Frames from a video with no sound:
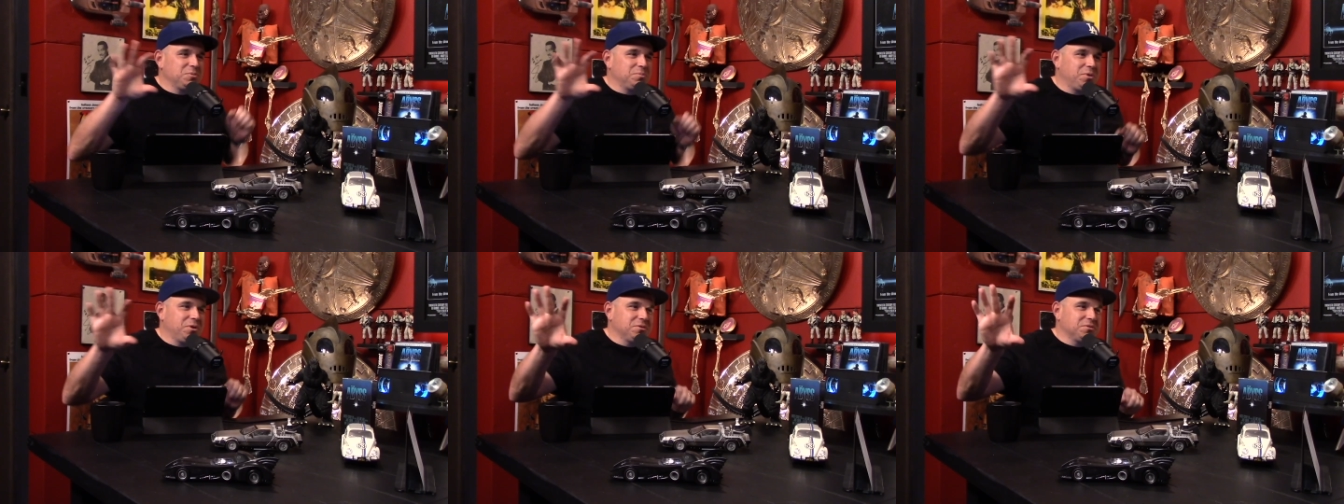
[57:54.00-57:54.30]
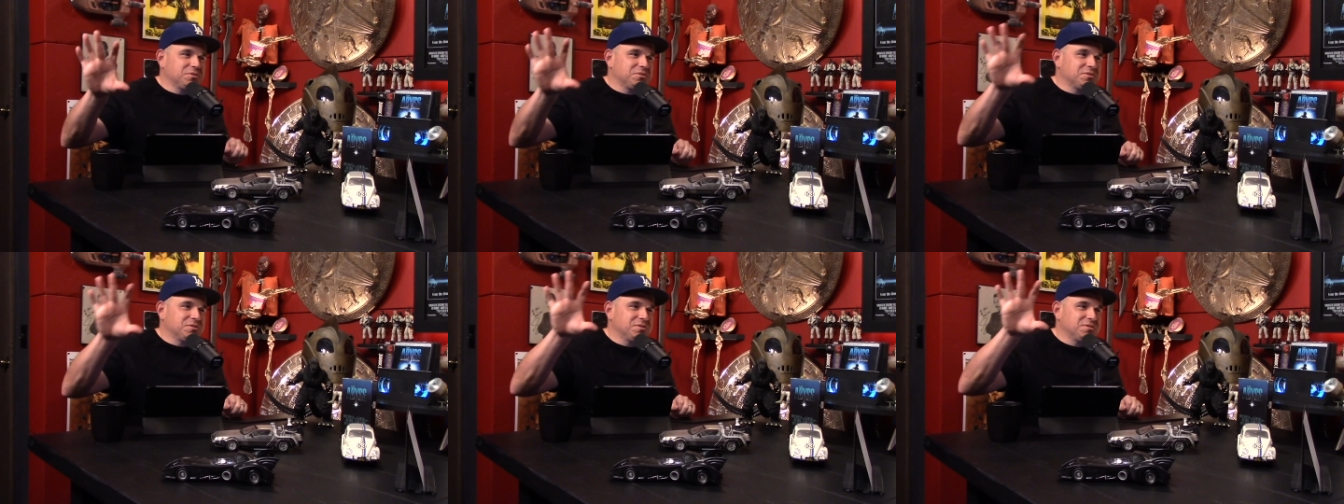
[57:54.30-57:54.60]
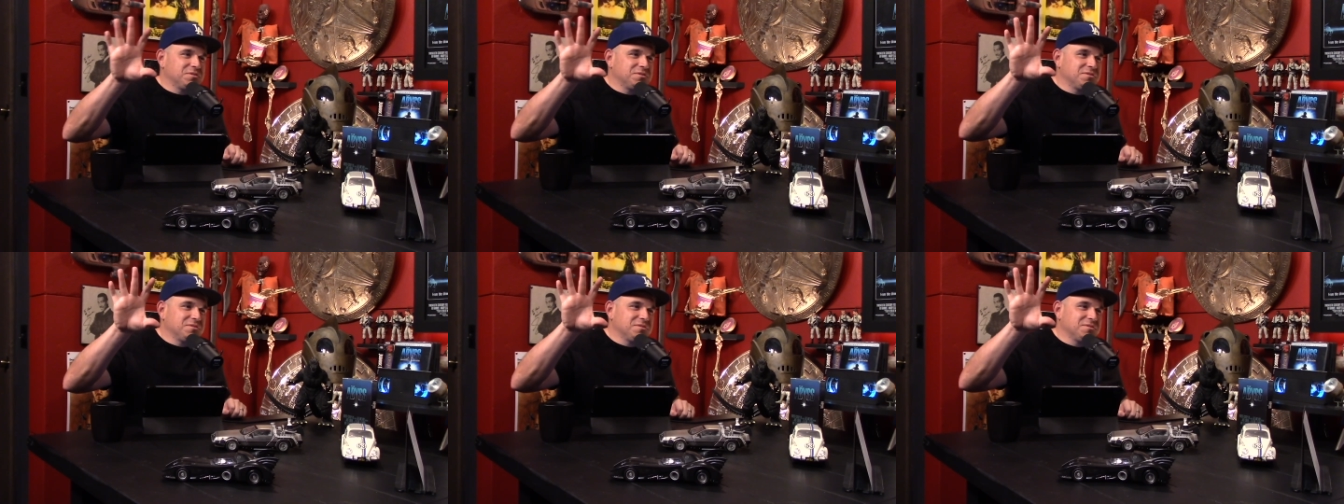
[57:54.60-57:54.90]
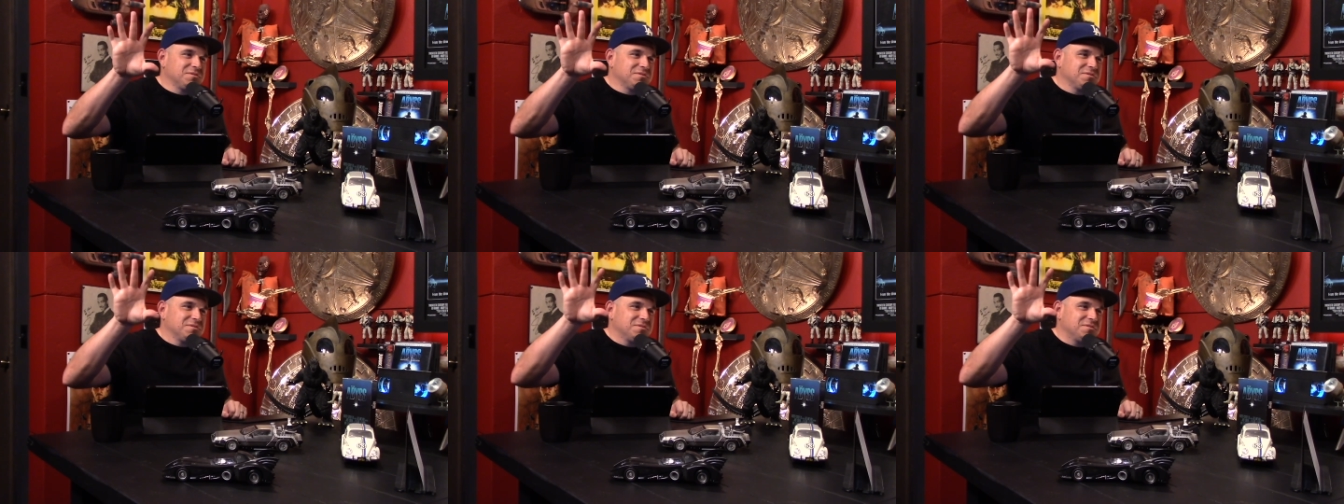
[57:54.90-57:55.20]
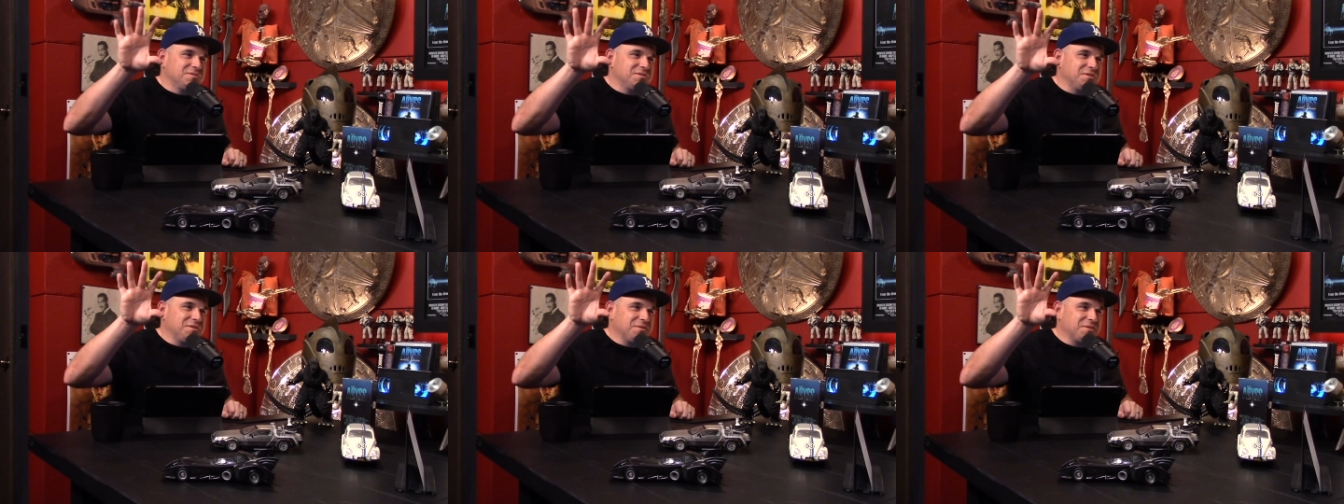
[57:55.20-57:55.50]
posters.
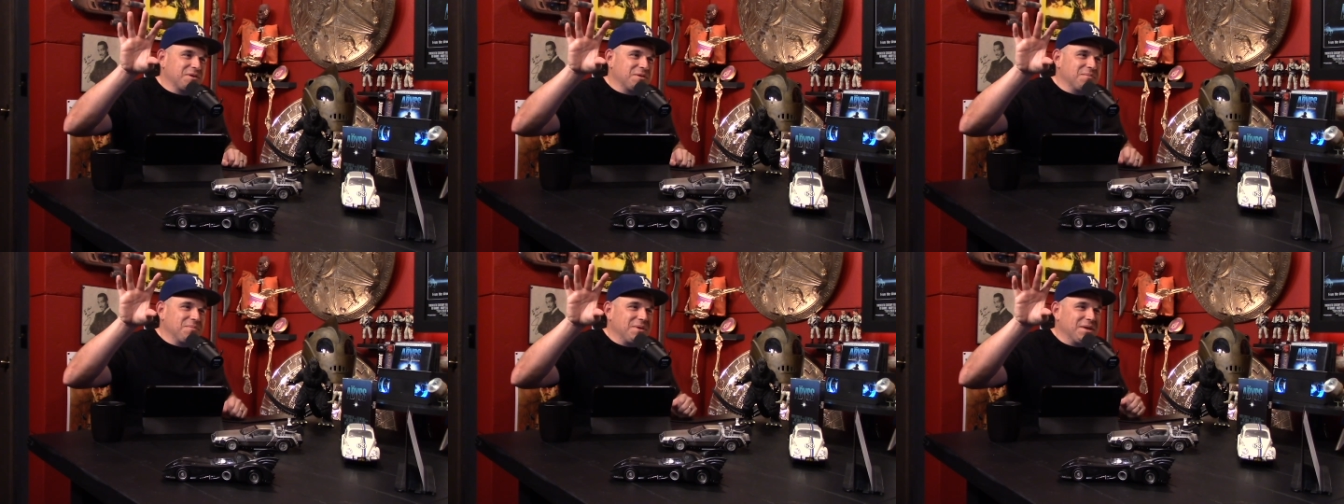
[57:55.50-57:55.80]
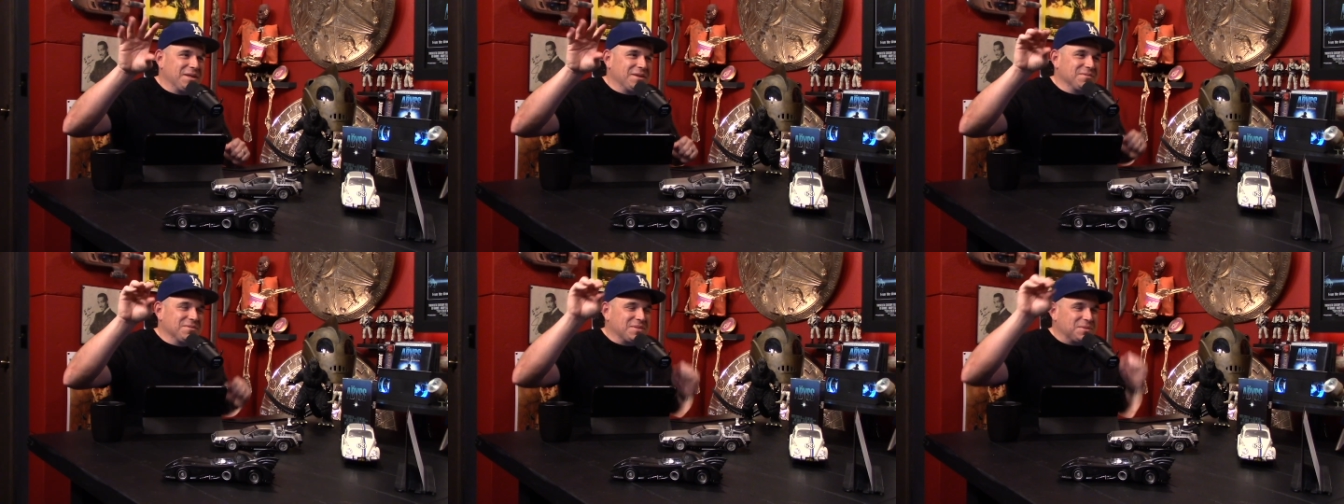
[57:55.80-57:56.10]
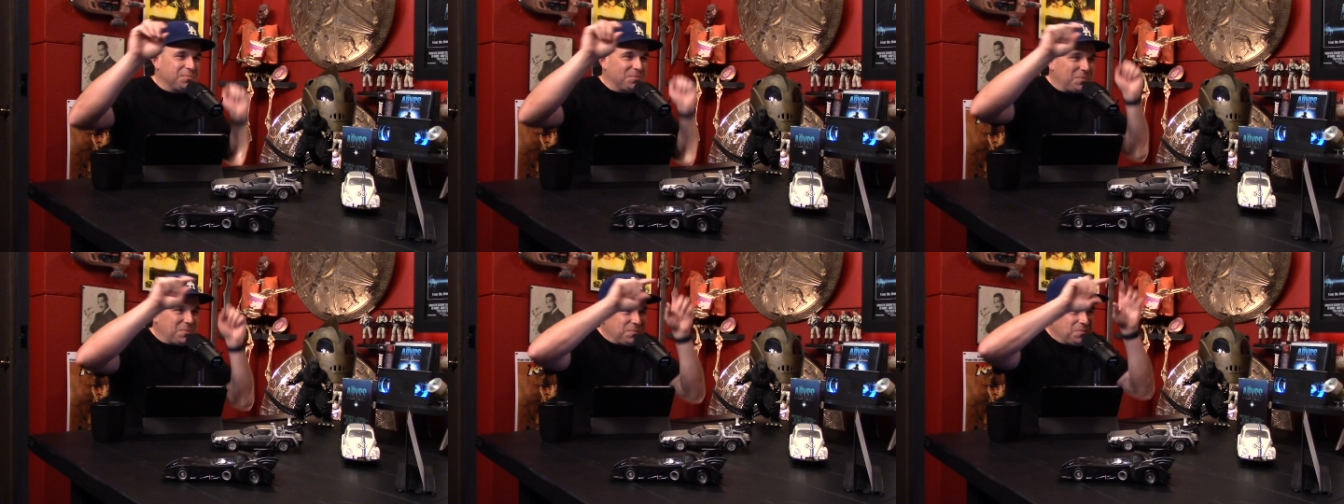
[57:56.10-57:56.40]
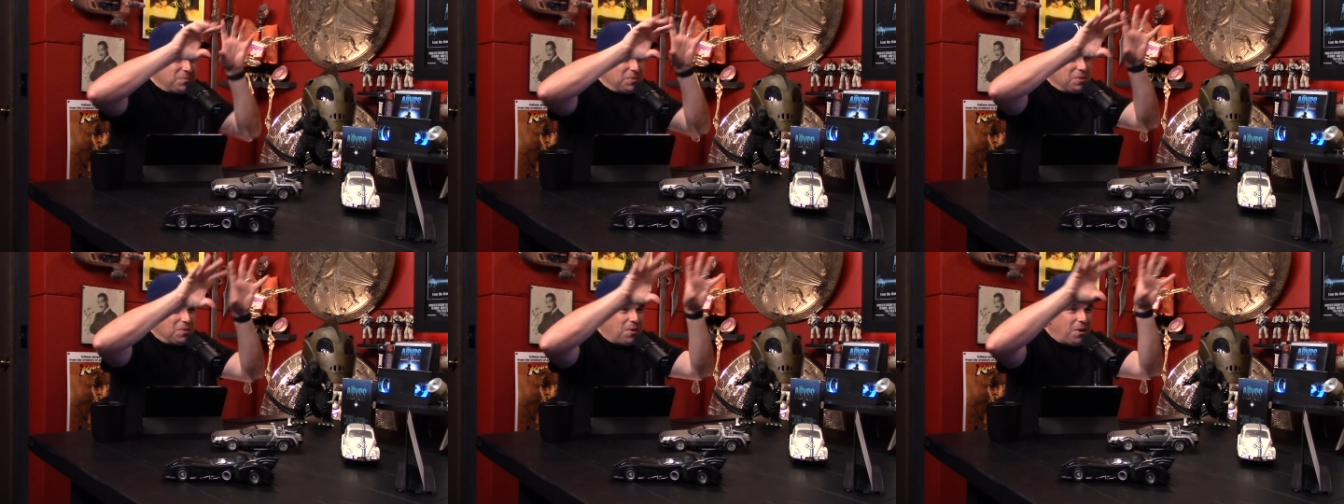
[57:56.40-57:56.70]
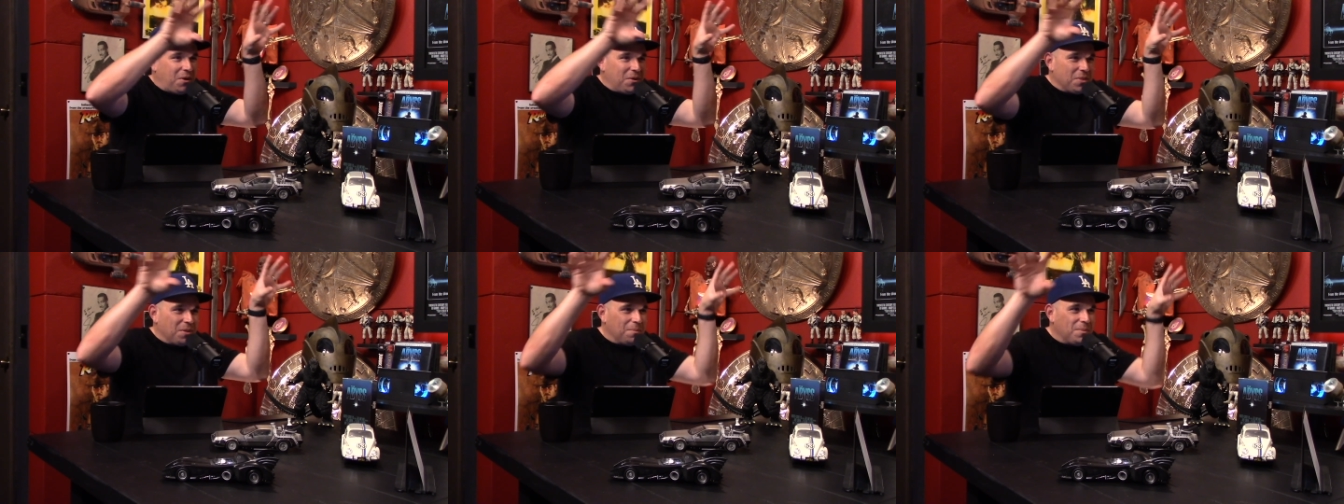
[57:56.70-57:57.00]
You know what I mean? With
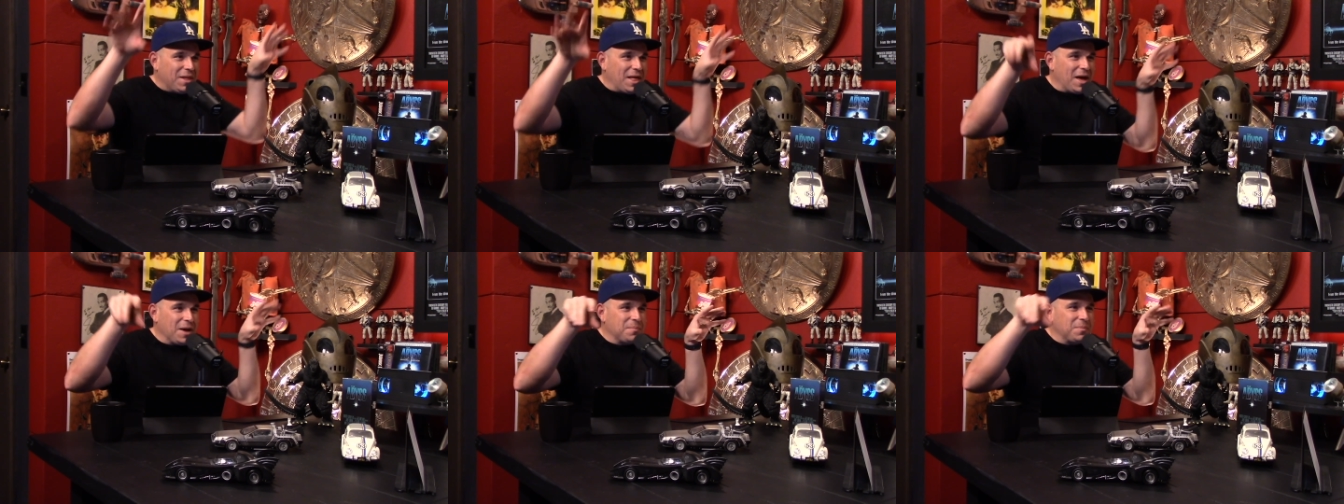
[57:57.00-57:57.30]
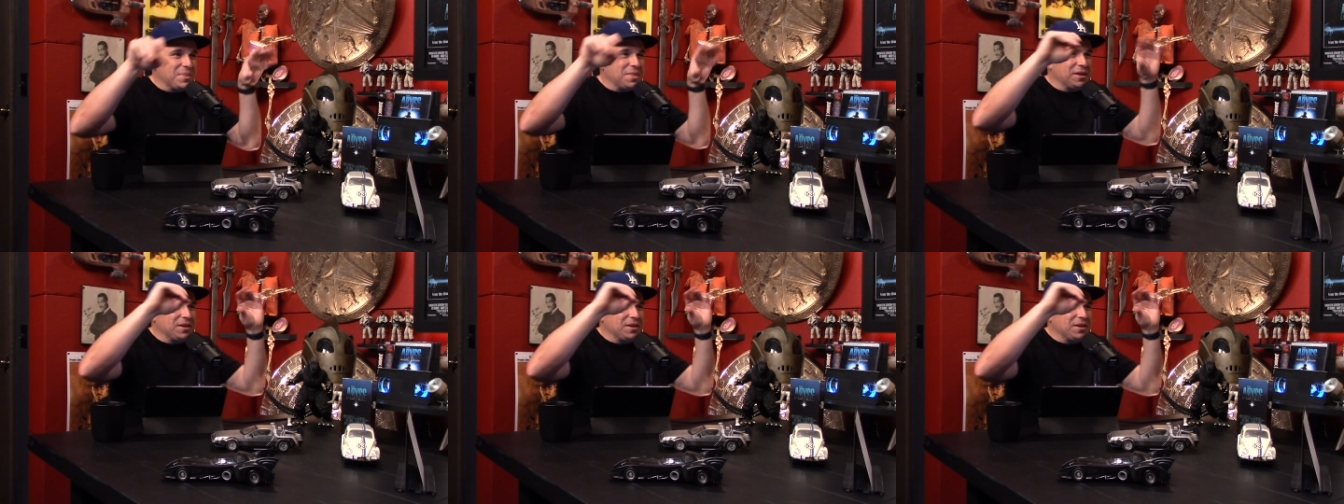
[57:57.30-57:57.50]
all the black, but then a